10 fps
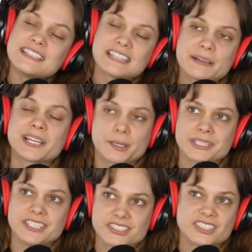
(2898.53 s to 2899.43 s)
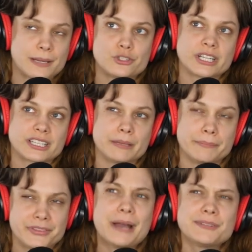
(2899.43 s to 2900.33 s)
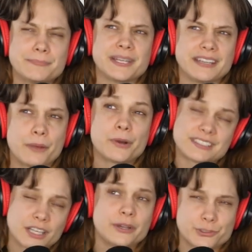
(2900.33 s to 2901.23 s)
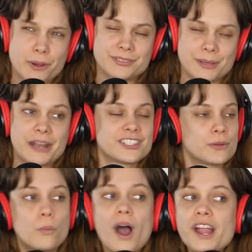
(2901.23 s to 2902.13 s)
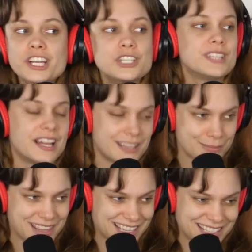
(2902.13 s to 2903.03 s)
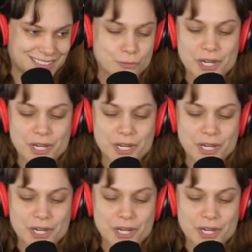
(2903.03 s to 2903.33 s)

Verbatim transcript: It did take me a couple years to stop drinking, but that was a big night where I said, oh, I should probably stop. And I was like, why are you telling me this?